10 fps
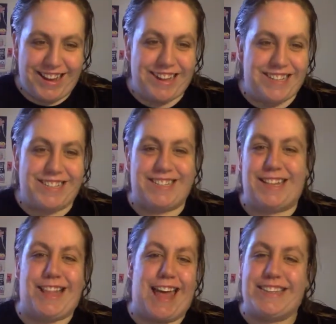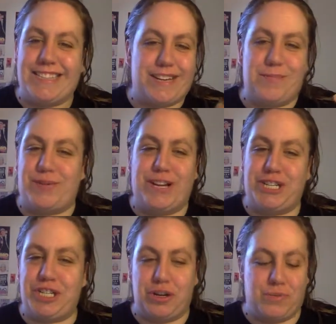It's just classic
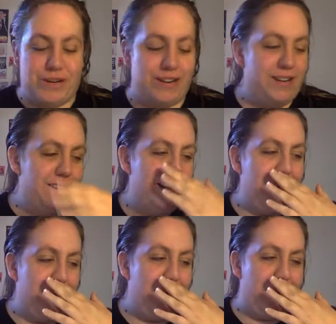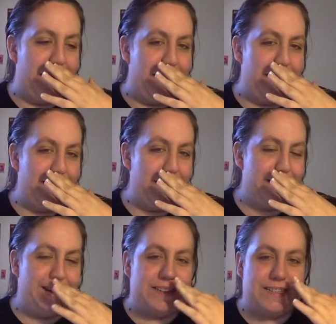British humor.
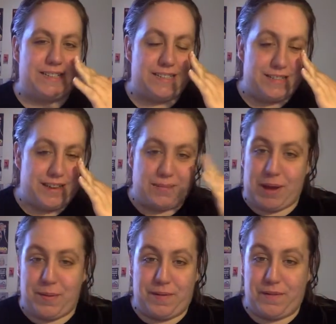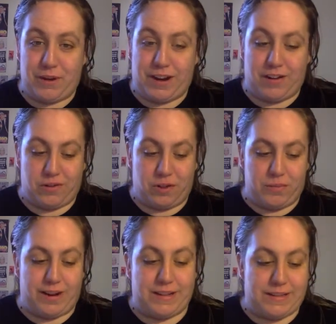It may be 40 years old,
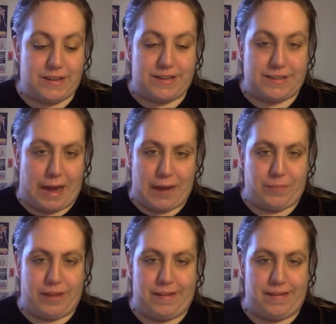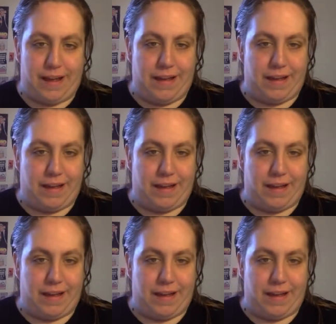but it's timeless.